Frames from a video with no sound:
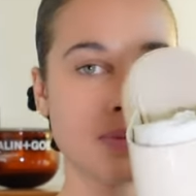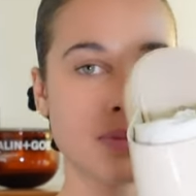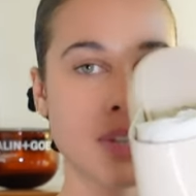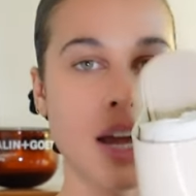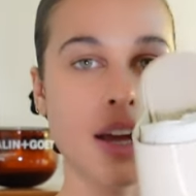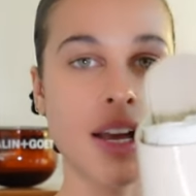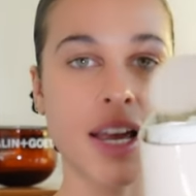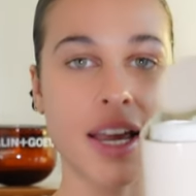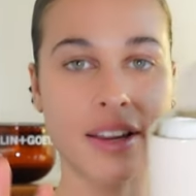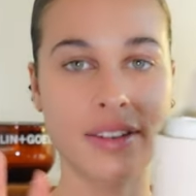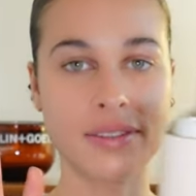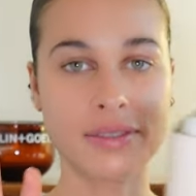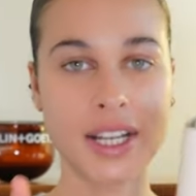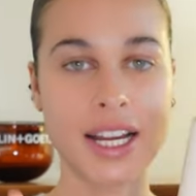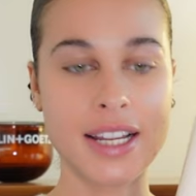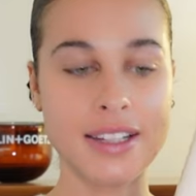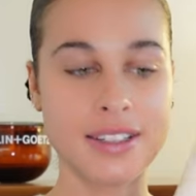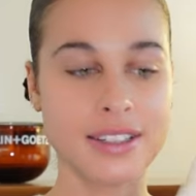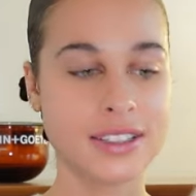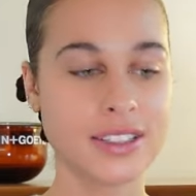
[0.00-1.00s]
Okay,
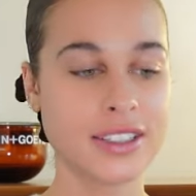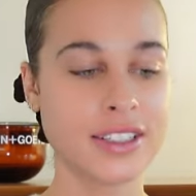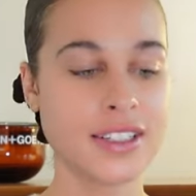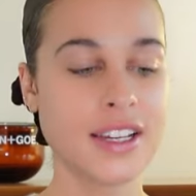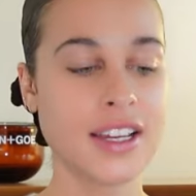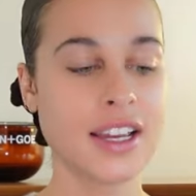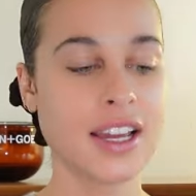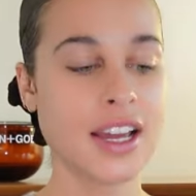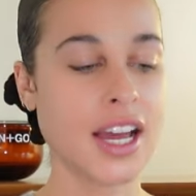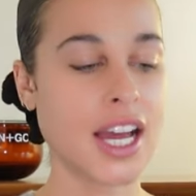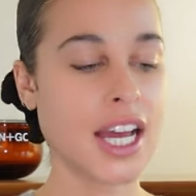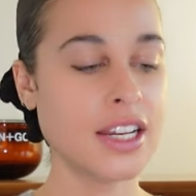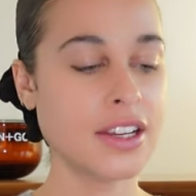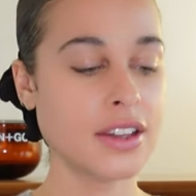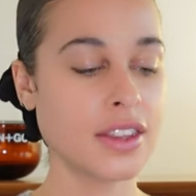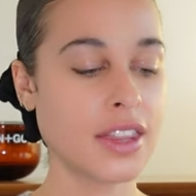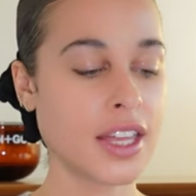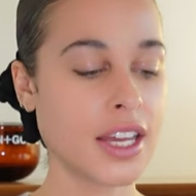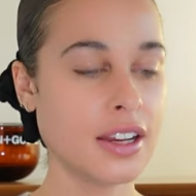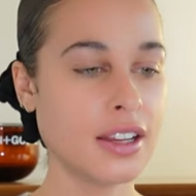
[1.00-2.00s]
guys, I
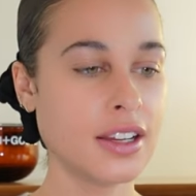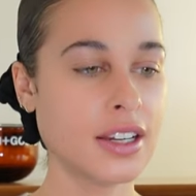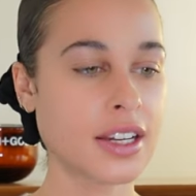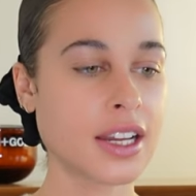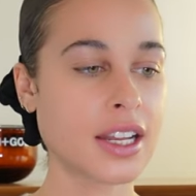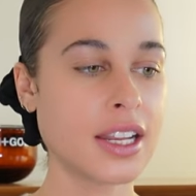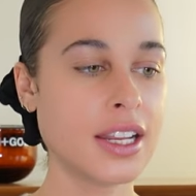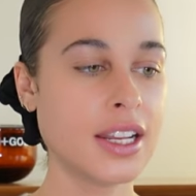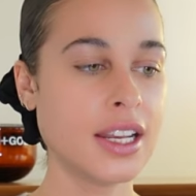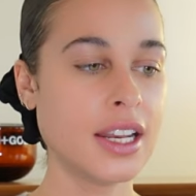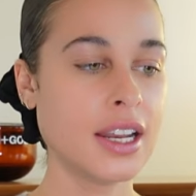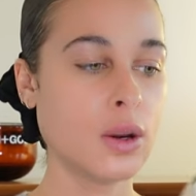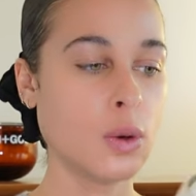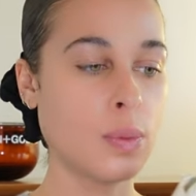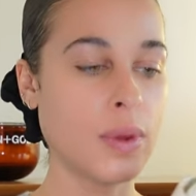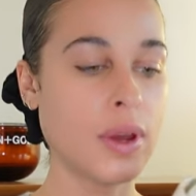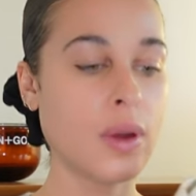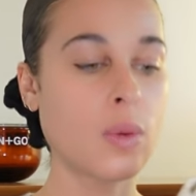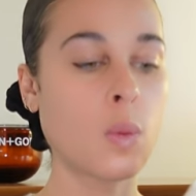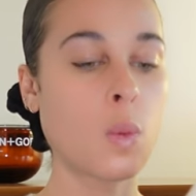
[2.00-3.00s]
know they look a little
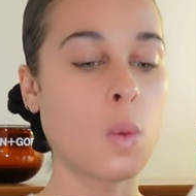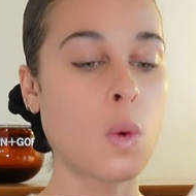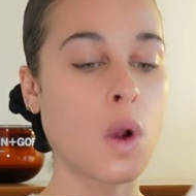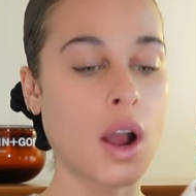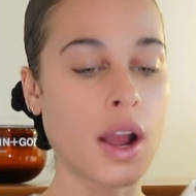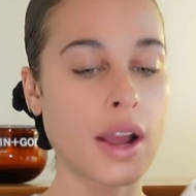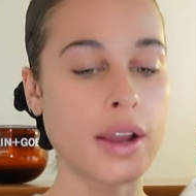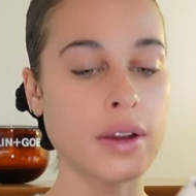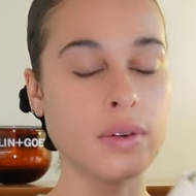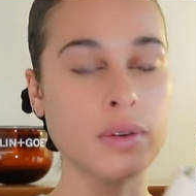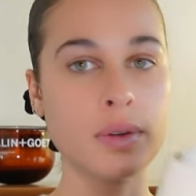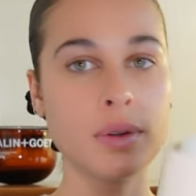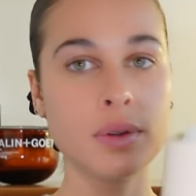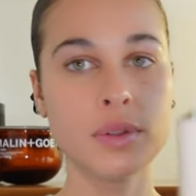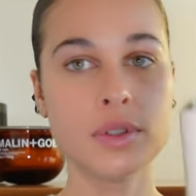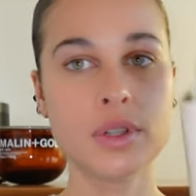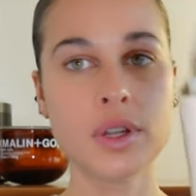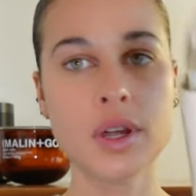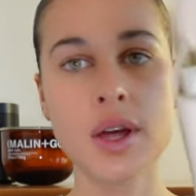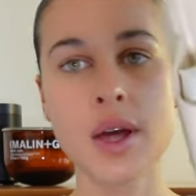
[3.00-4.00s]
bit
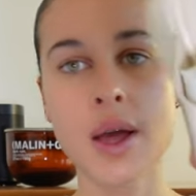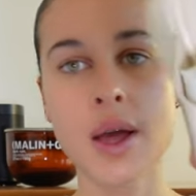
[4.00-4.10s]
wild,